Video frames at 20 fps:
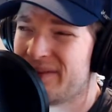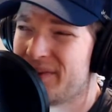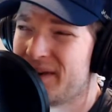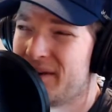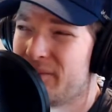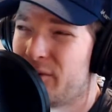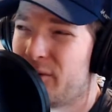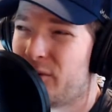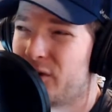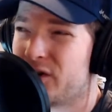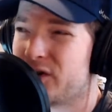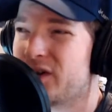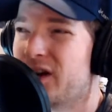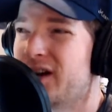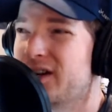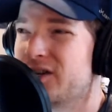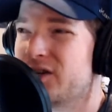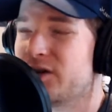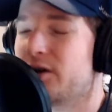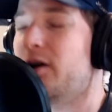that we already
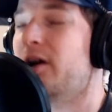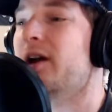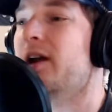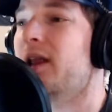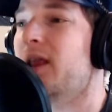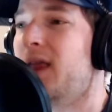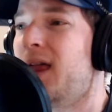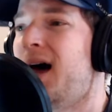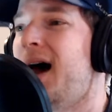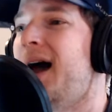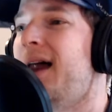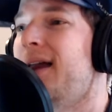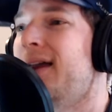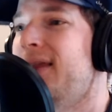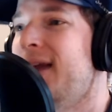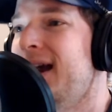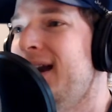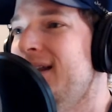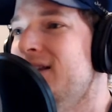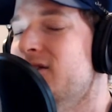touched on a lot, and
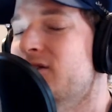that is the